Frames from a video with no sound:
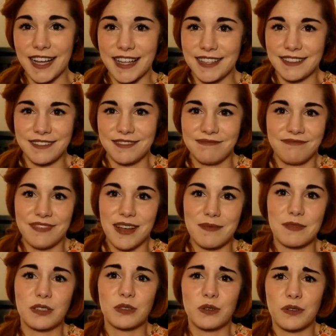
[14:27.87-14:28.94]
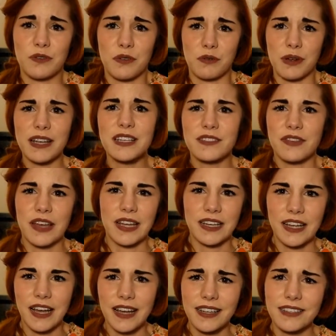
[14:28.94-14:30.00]
I'm a Lord of the Rings fan,
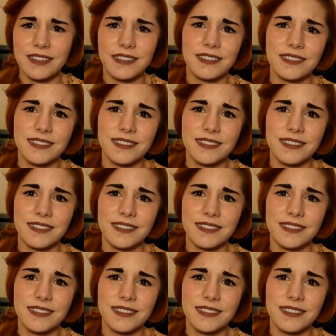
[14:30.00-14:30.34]
guys.